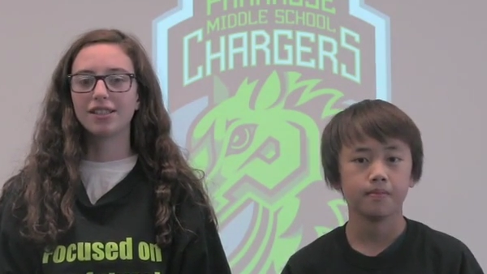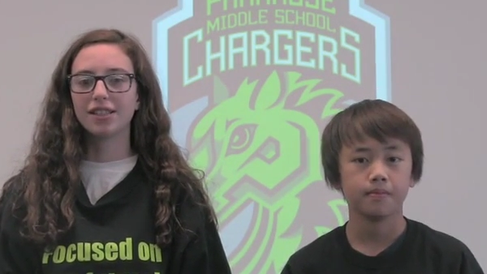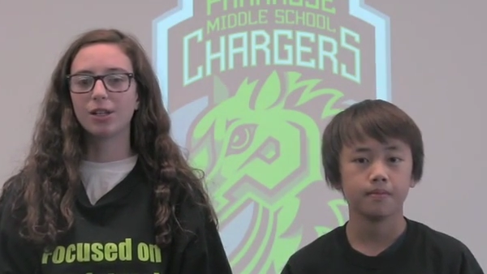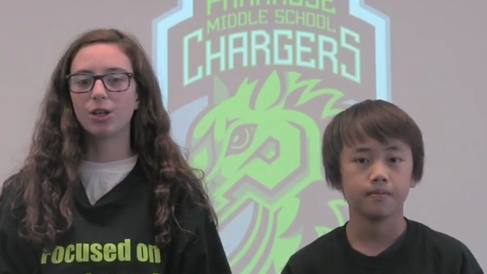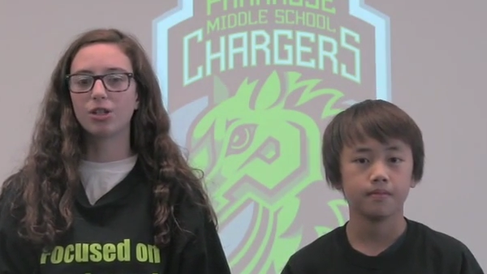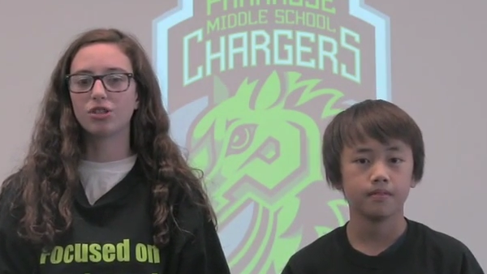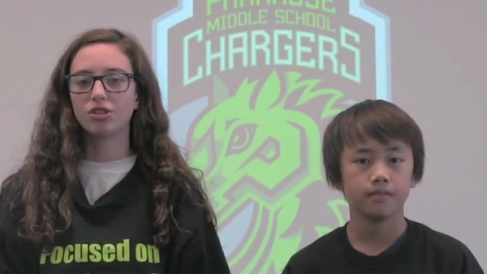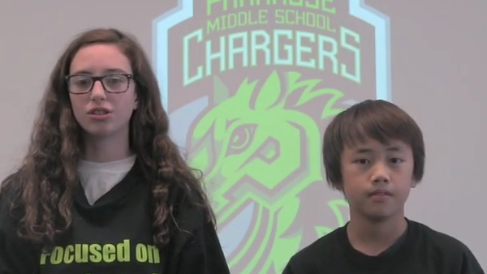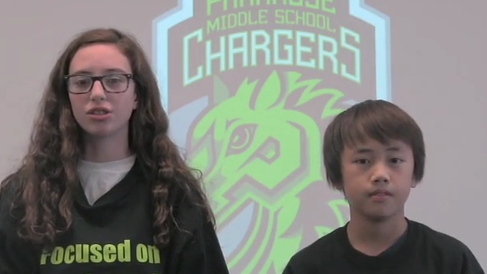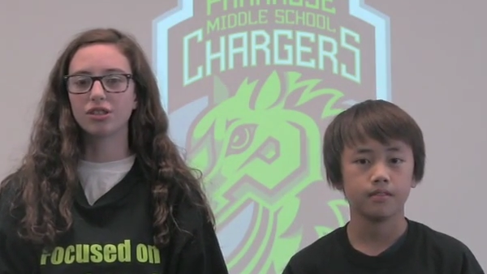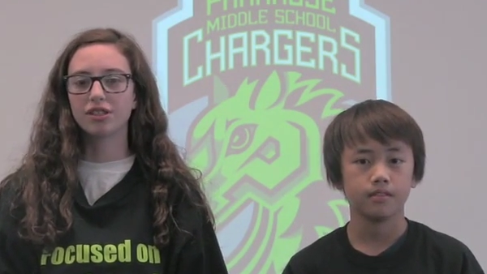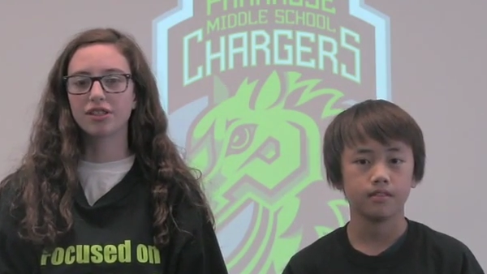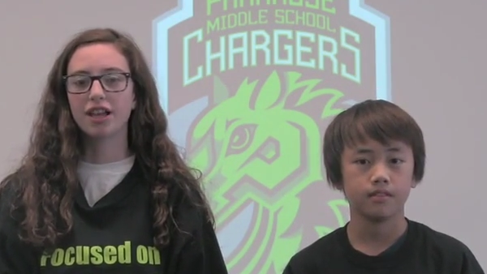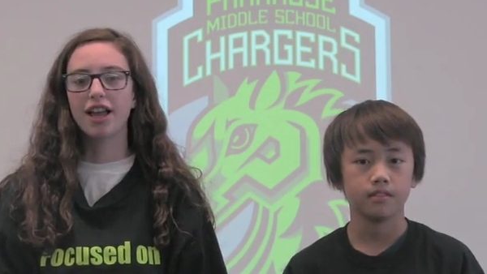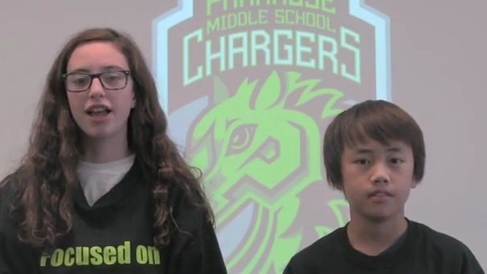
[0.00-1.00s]

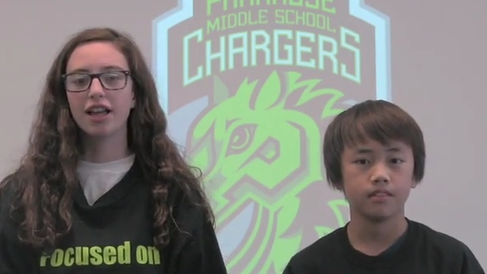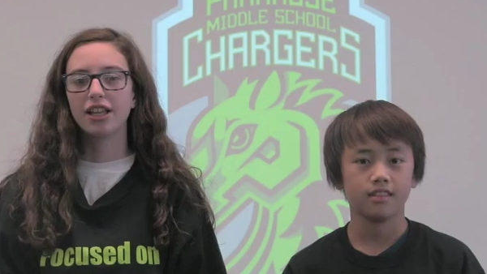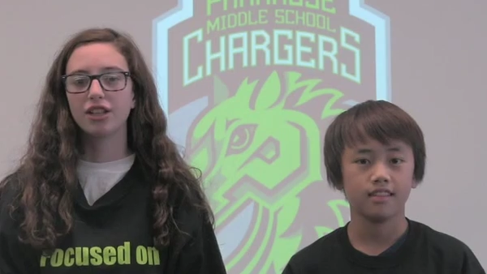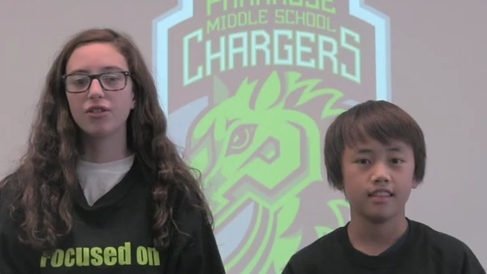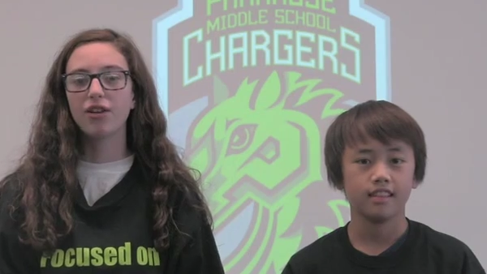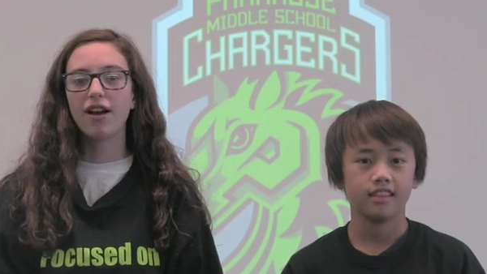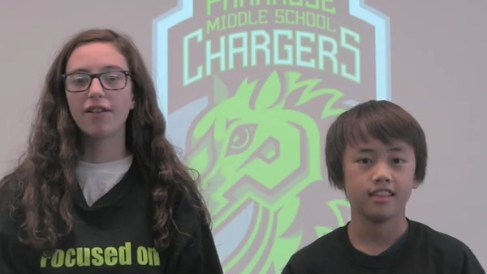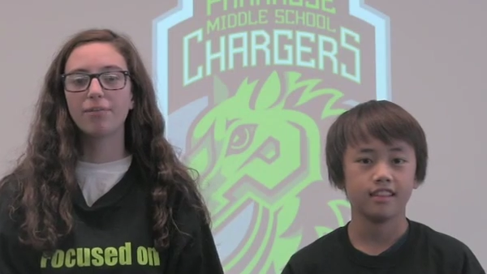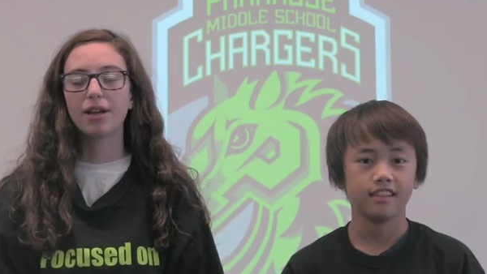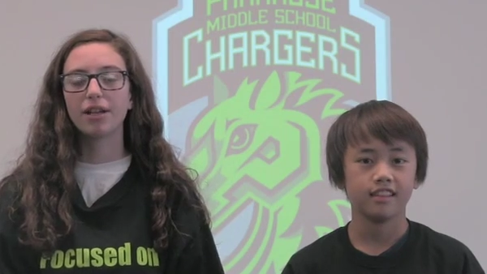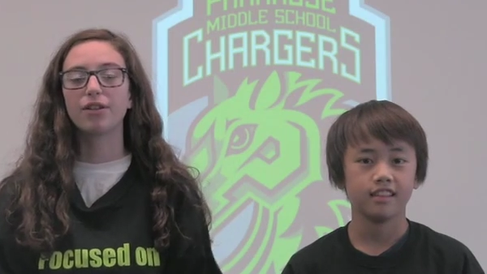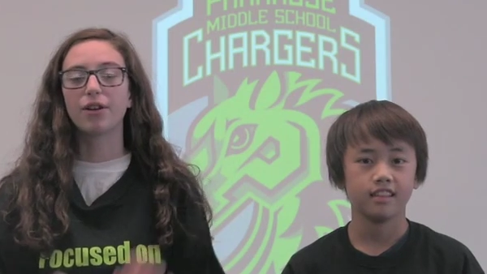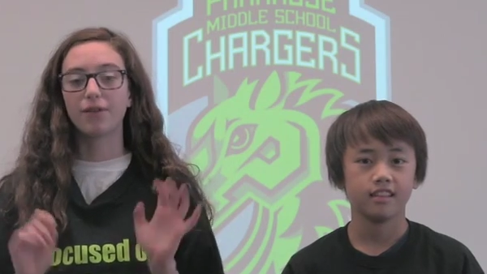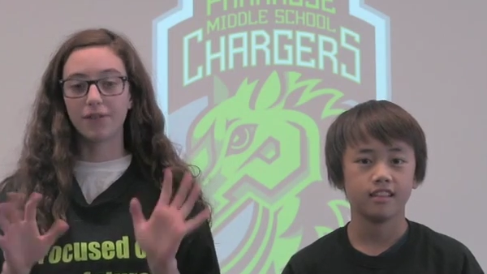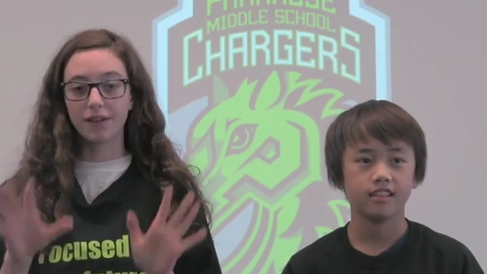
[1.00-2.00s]
Speaker 1: signatures you have paid
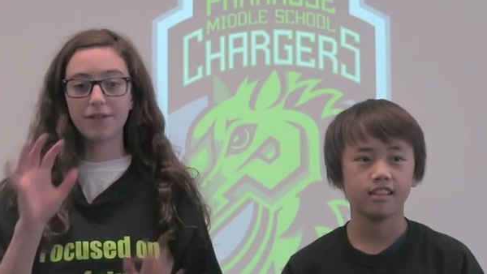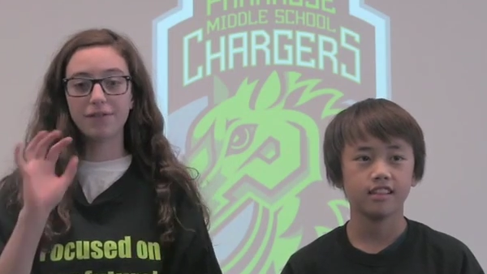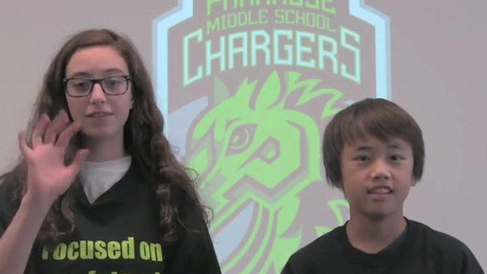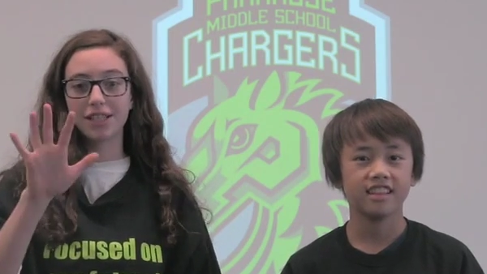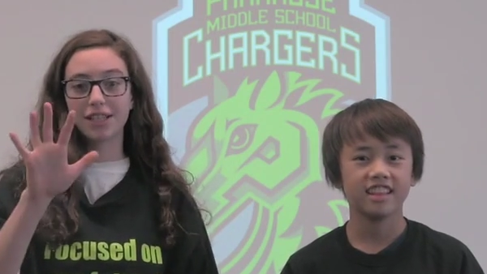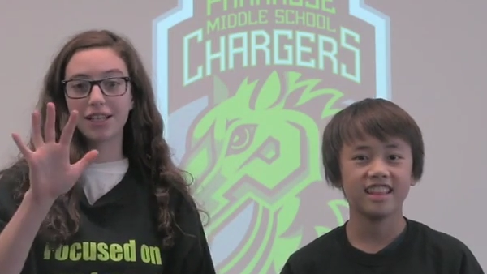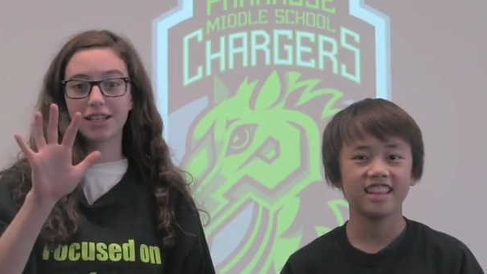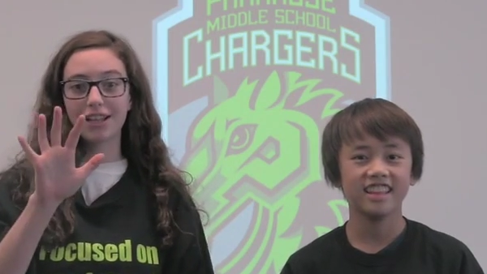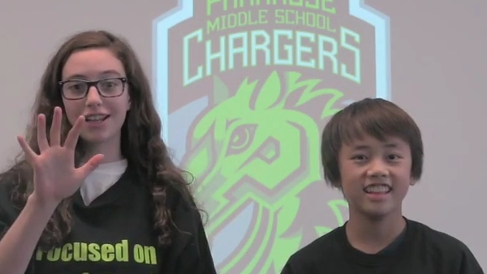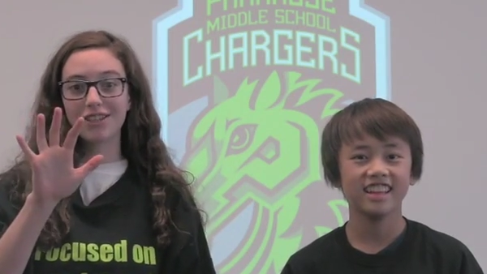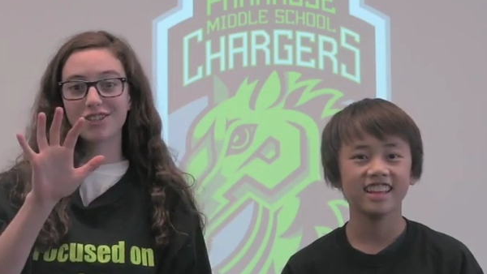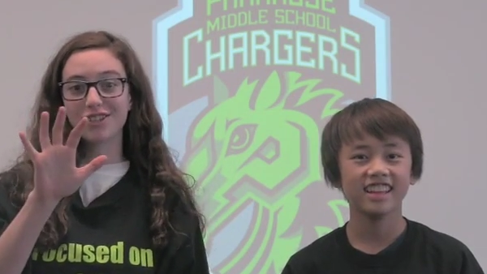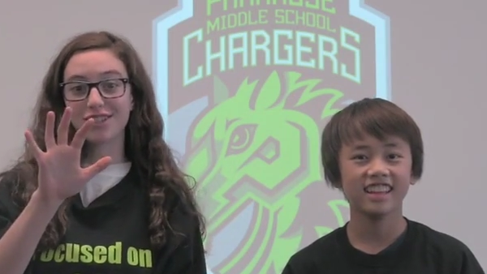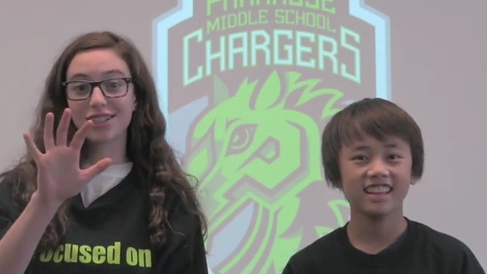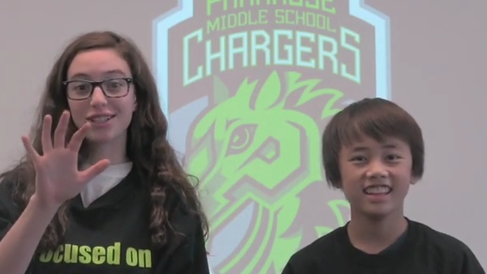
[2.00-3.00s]
your 15
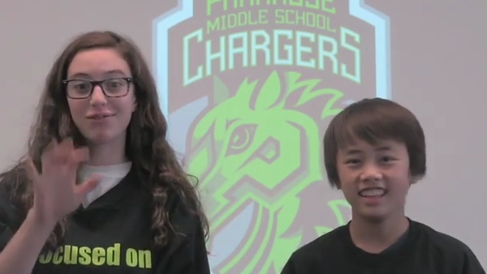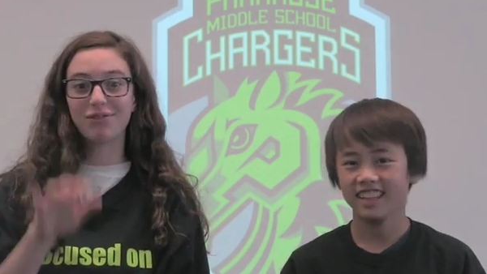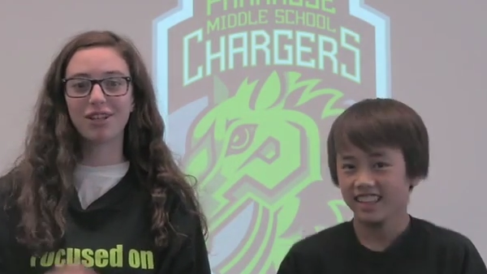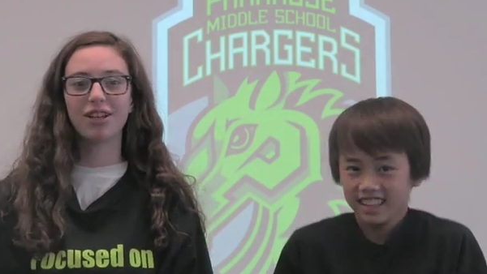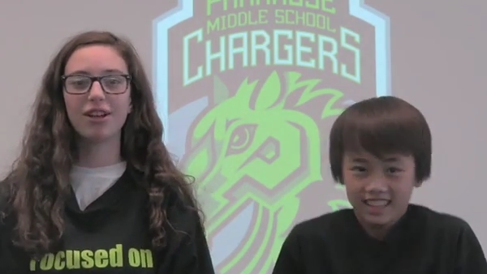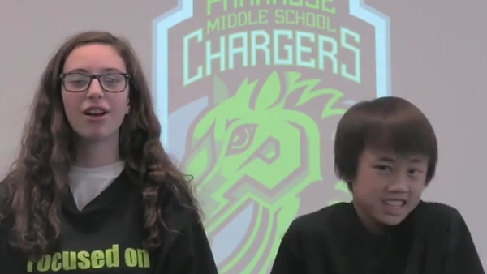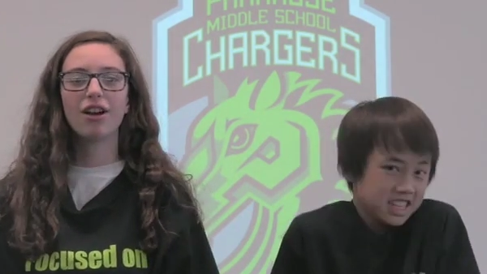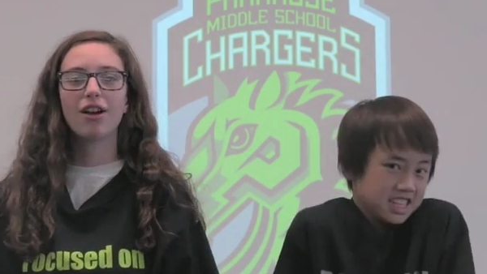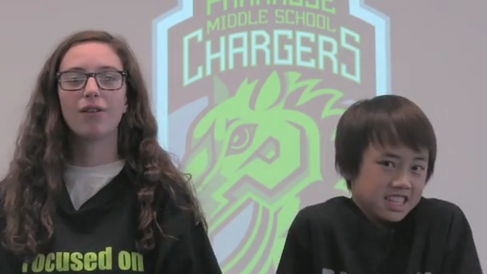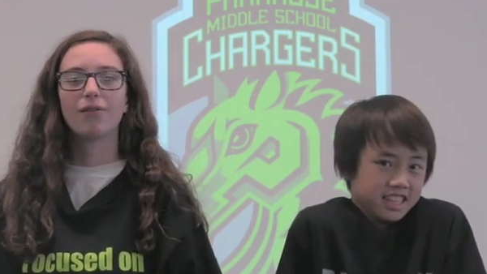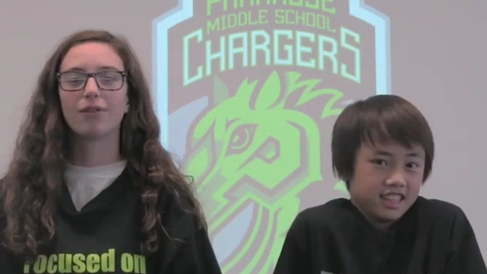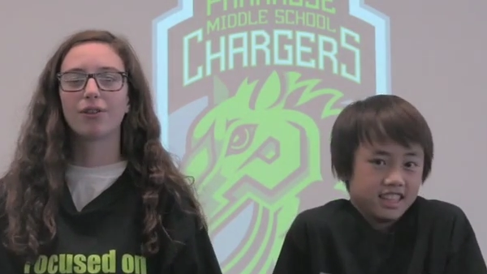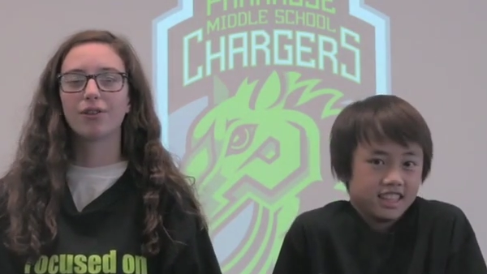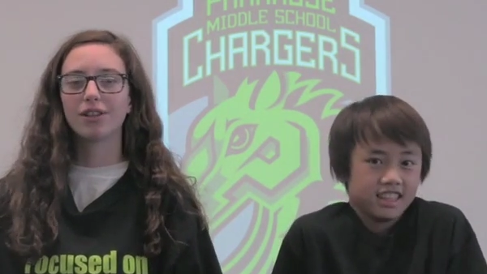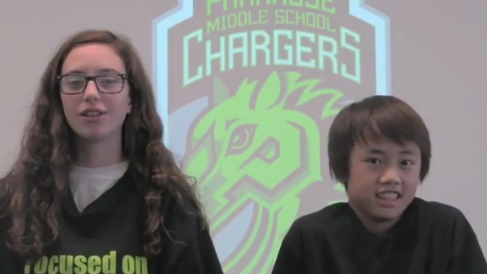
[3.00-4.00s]
insurance fee
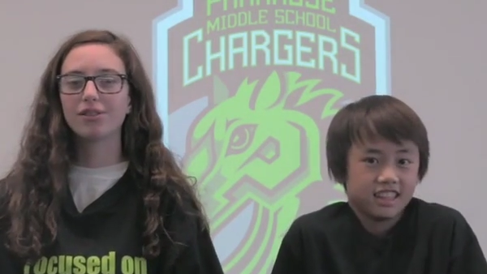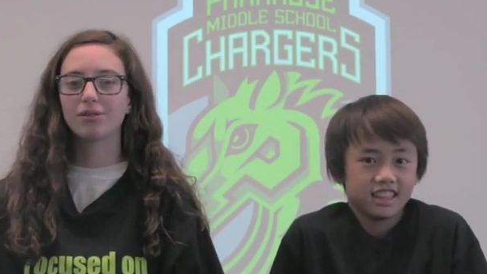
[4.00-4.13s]
for the